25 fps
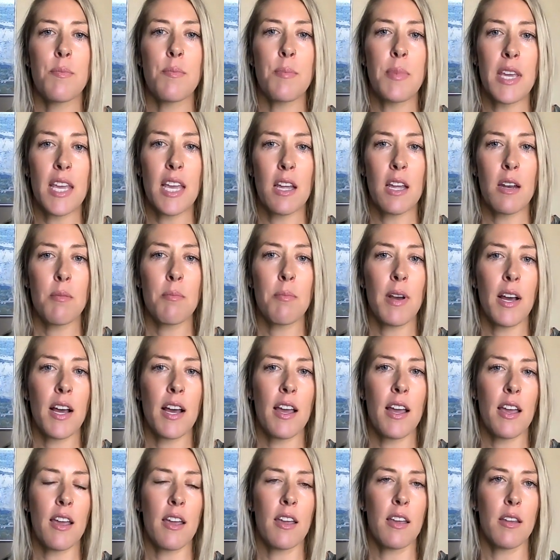begin
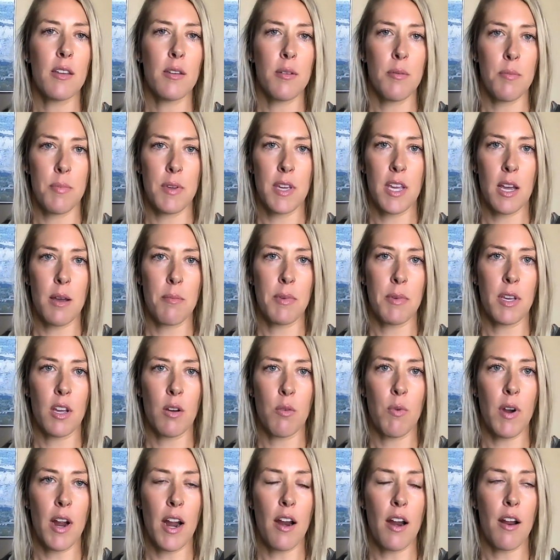by
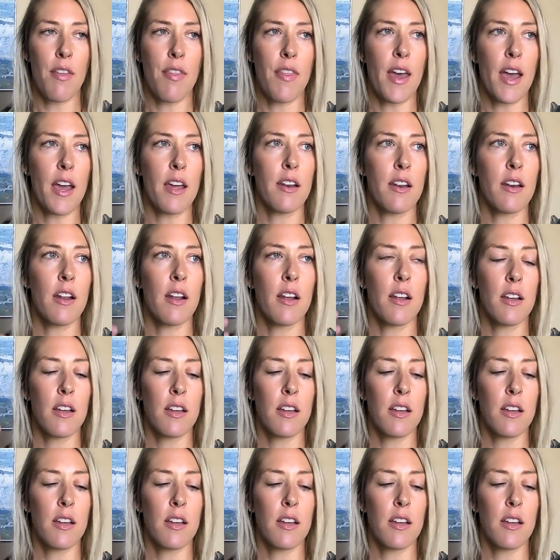becoming aware that